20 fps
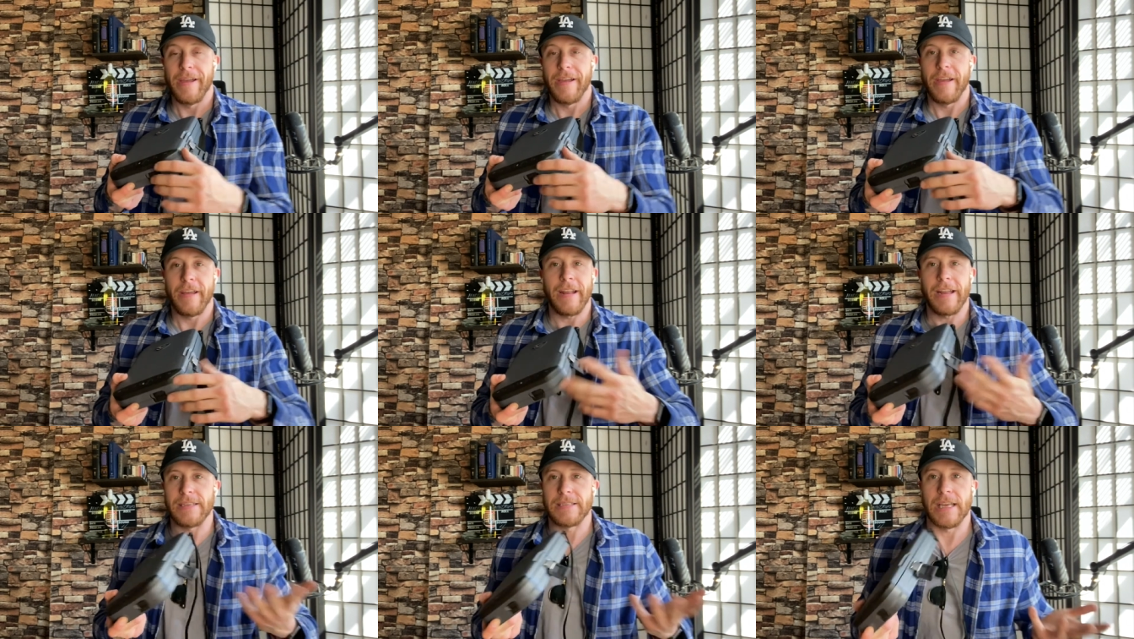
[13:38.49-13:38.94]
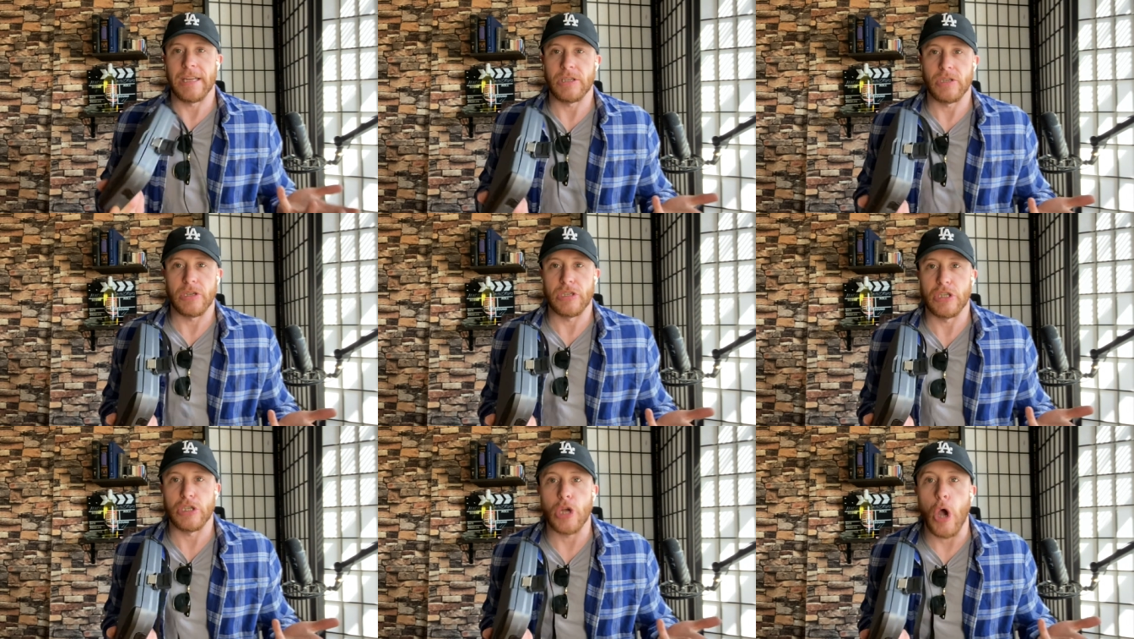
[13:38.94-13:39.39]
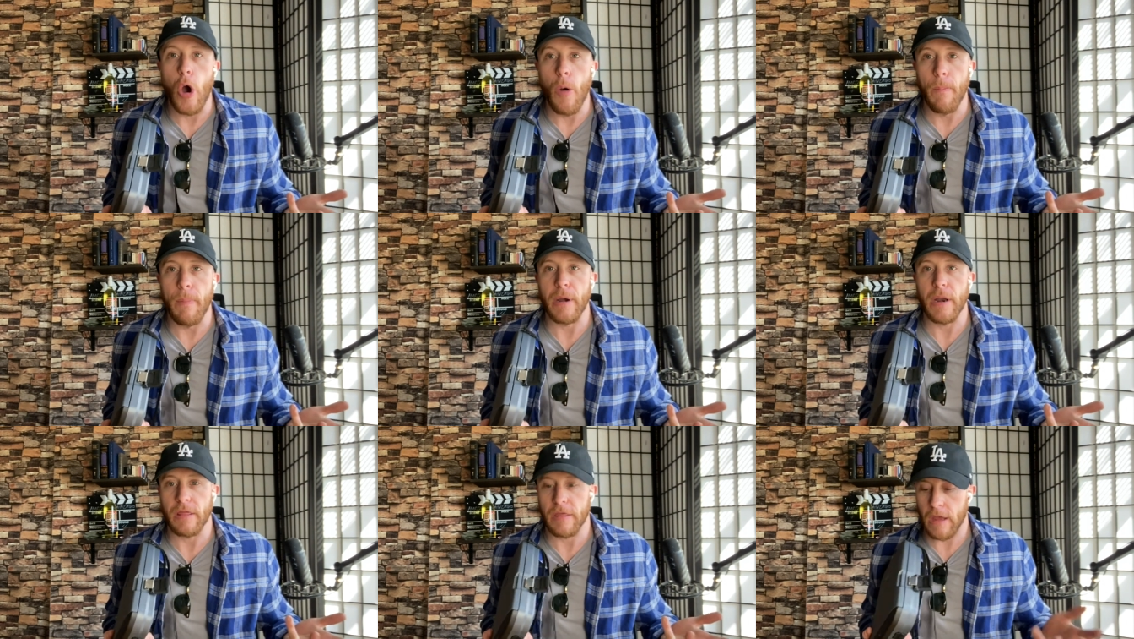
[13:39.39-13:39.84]
and that essentially just
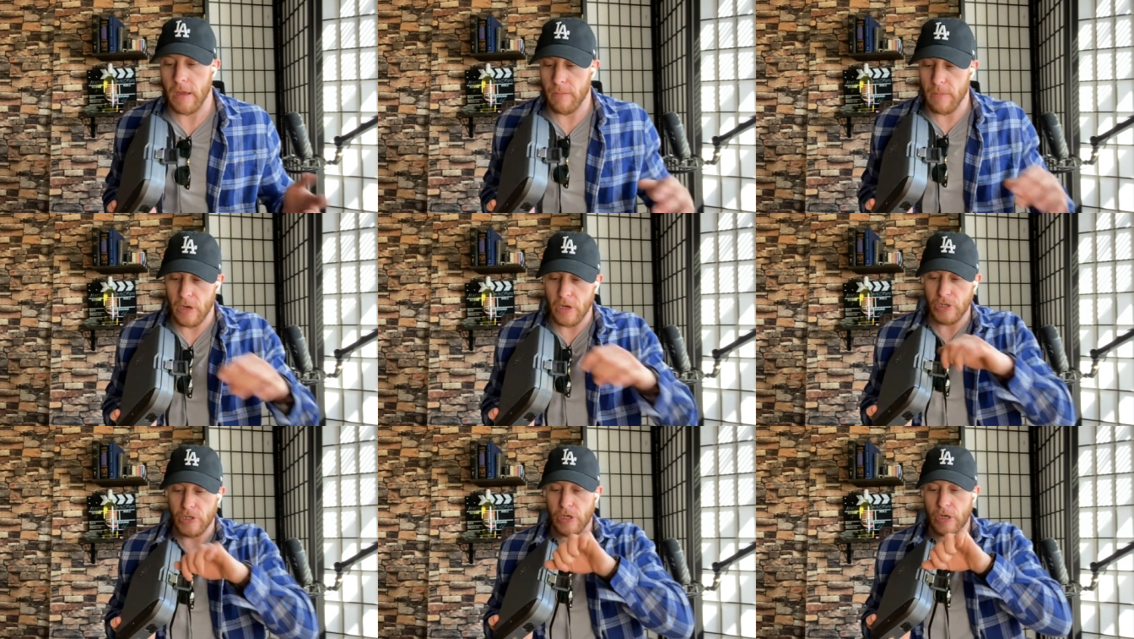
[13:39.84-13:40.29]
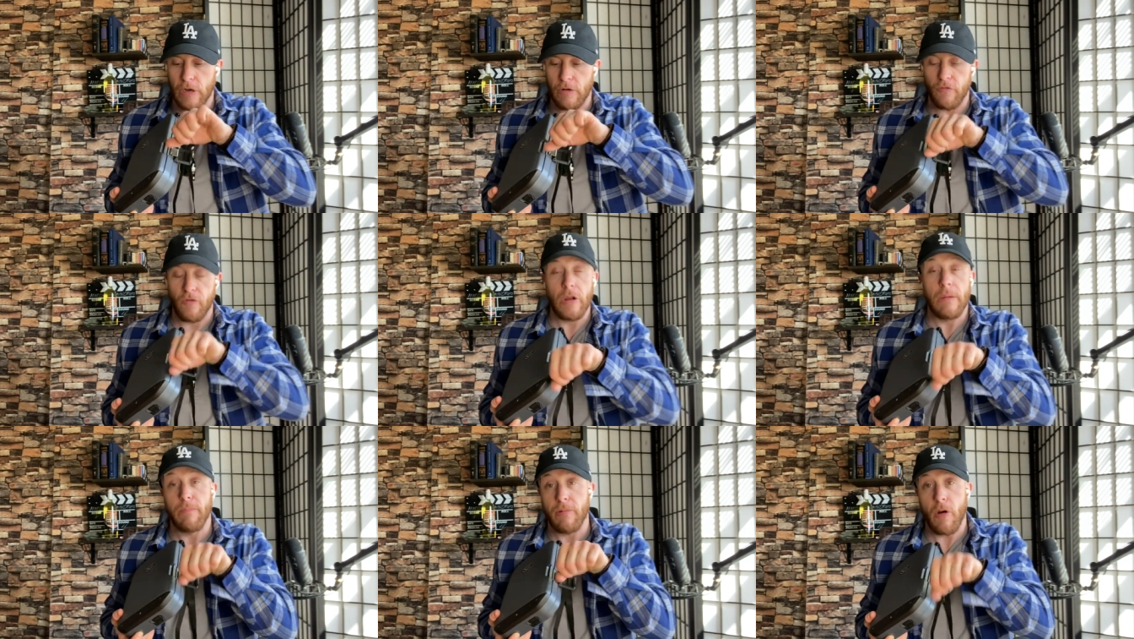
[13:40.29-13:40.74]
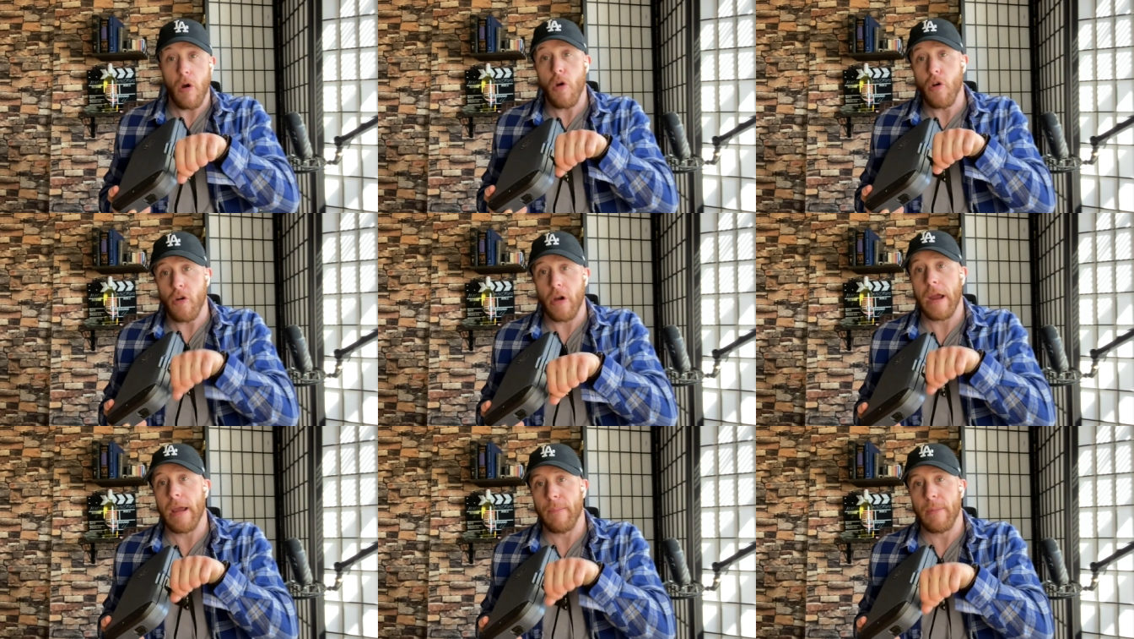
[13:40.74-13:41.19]
open the thing because you can
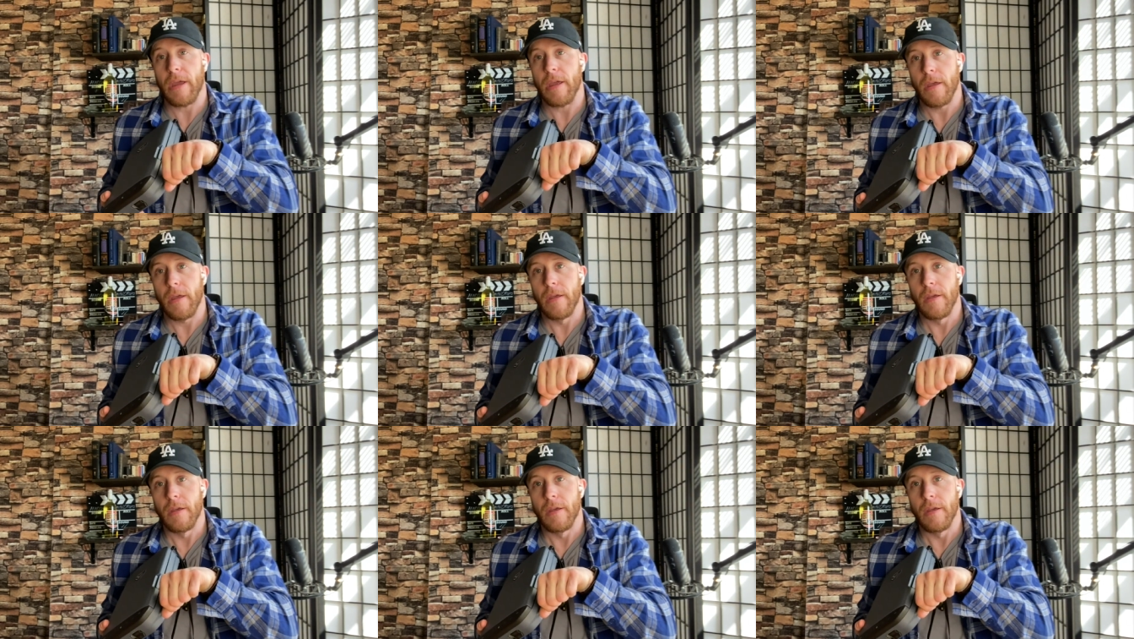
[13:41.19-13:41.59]
reprogram it